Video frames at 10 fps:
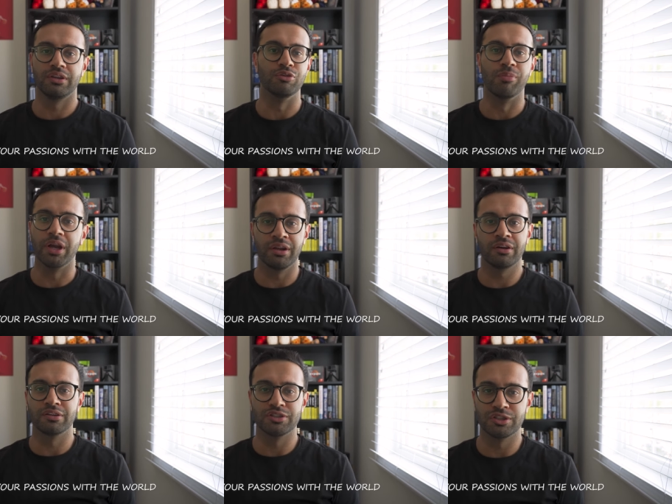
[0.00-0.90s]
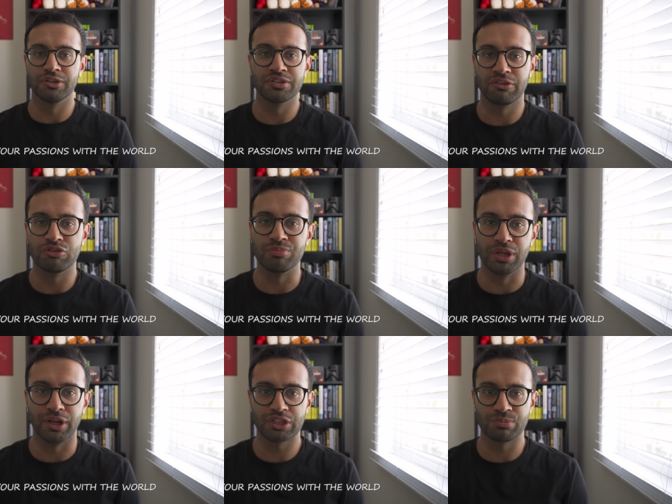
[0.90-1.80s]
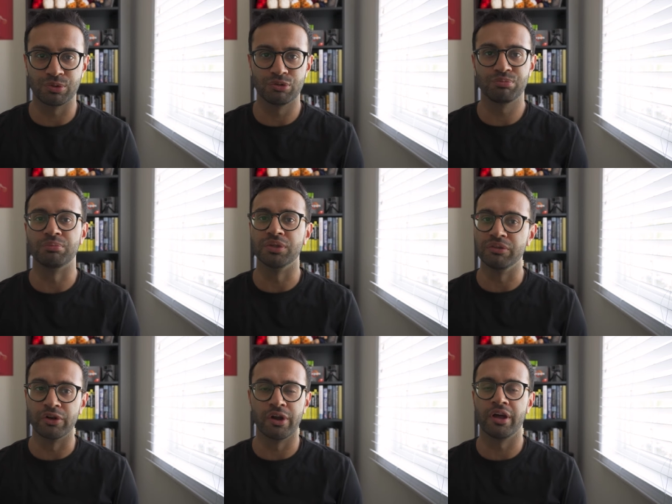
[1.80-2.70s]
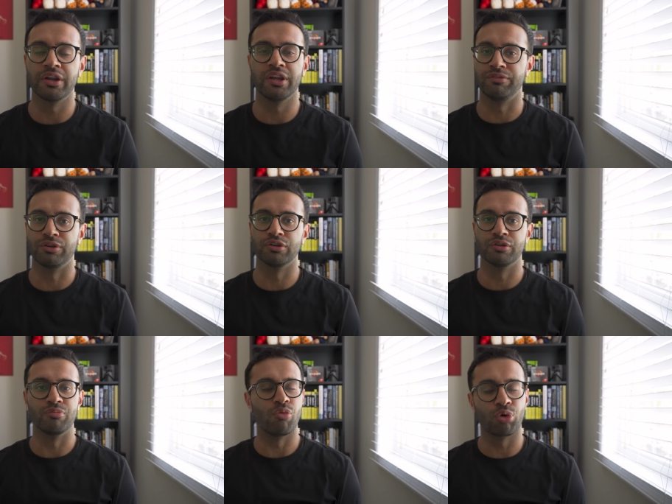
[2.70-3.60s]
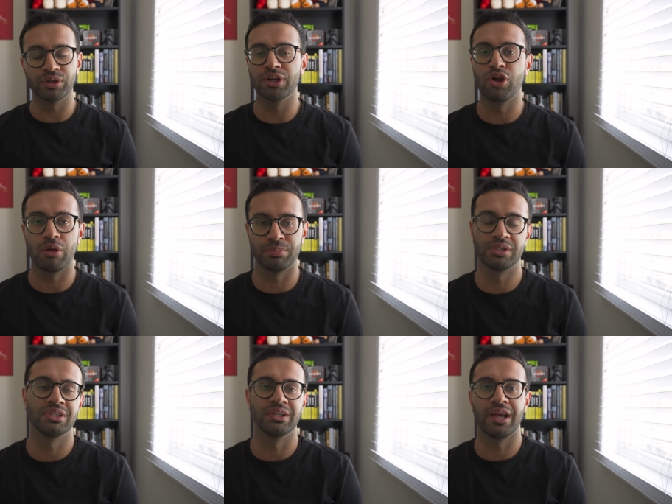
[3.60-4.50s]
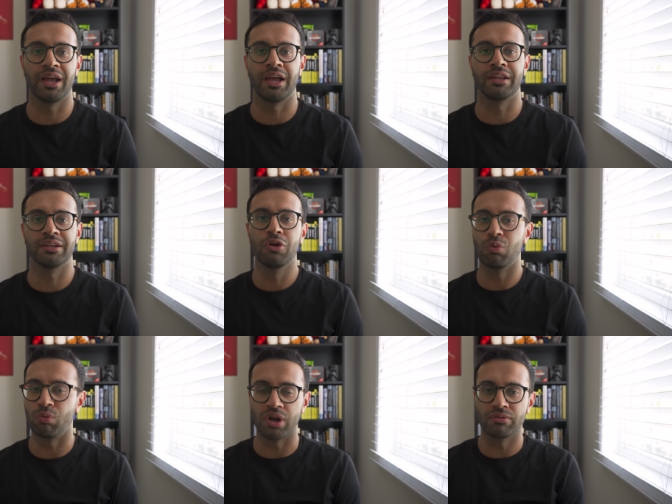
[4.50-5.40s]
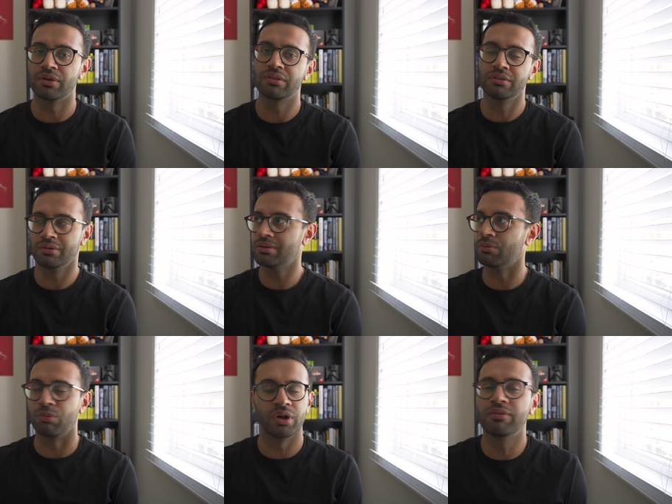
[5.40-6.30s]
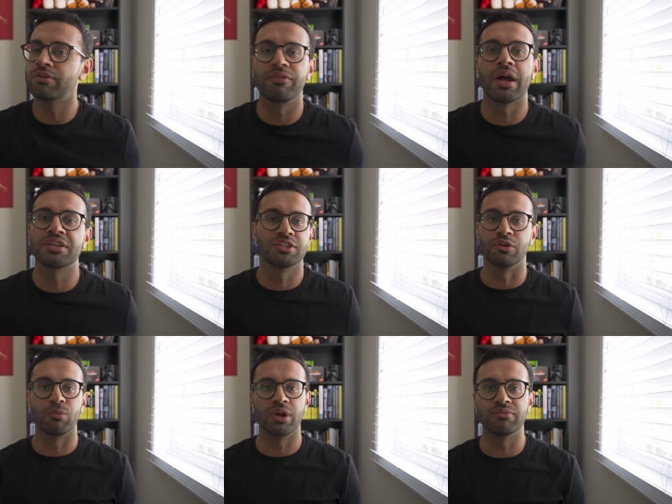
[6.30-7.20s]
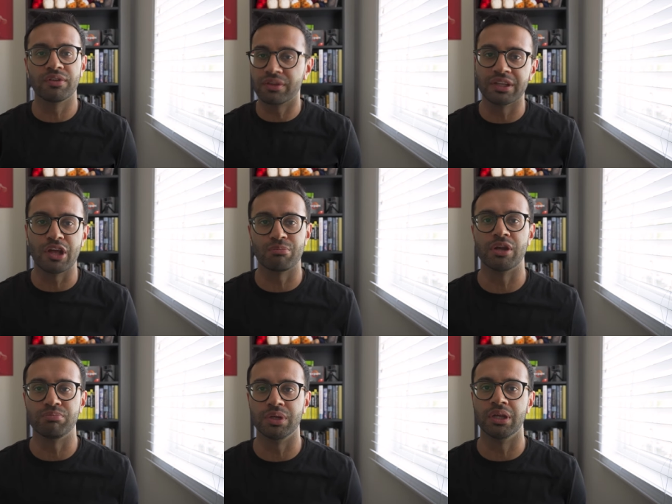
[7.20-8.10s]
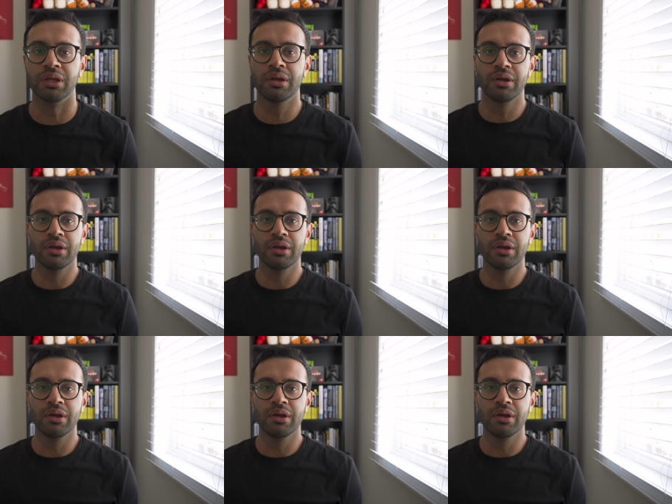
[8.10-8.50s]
You might not consider yourself to be an expert, but believe it or not, if you're more than competent at whatever whatever facet or whatever thing that might be,